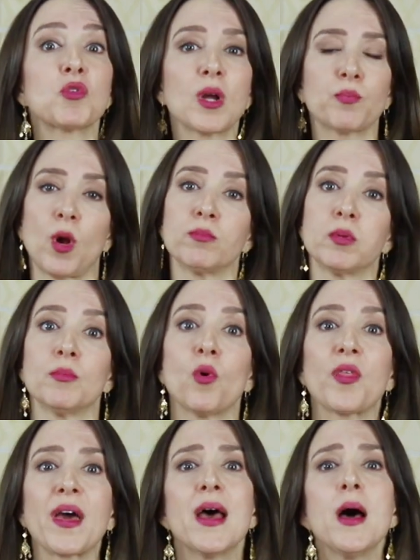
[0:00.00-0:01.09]
drug problem or
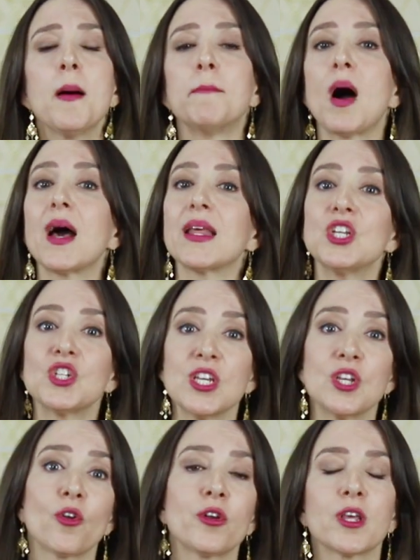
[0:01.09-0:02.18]
that Miley
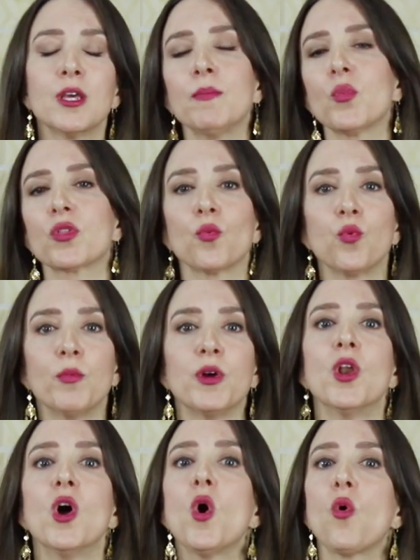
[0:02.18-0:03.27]
cheated on him with a woman